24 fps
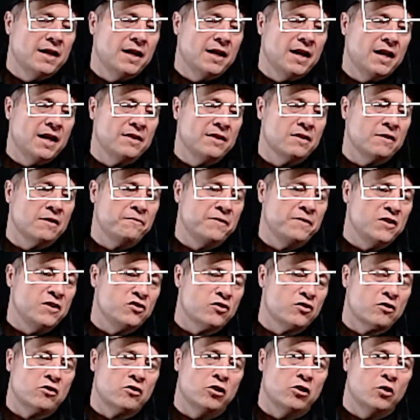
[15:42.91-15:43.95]
and the
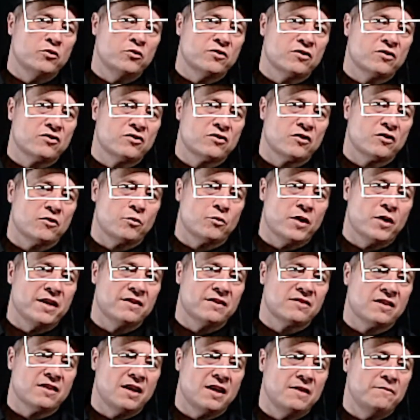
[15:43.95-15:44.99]
feature closest to the
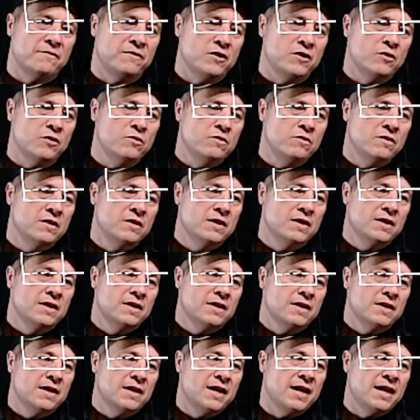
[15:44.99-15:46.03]
right side view
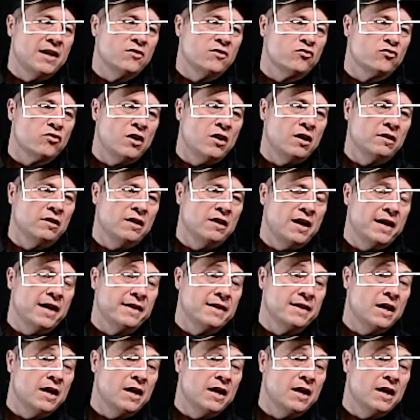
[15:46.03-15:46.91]
and draw a line.